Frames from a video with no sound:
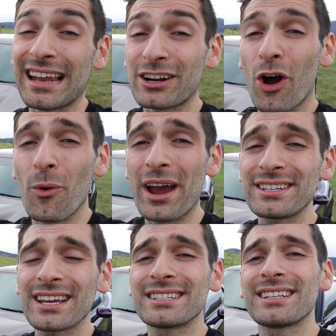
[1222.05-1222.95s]
And like
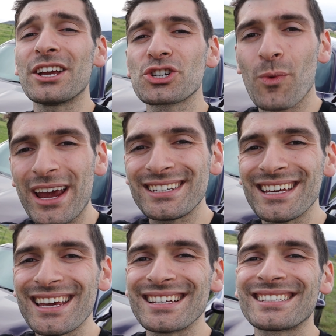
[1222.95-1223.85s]
always, stay
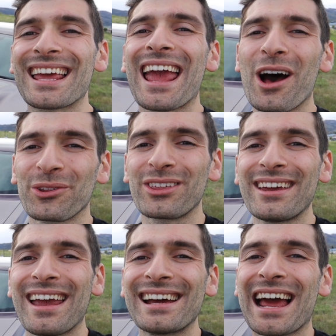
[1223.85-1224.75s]
Schwazy, stay
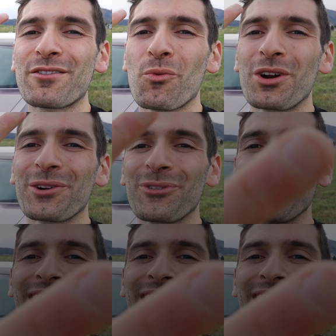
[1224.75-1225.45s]
healthy, and have a wonderful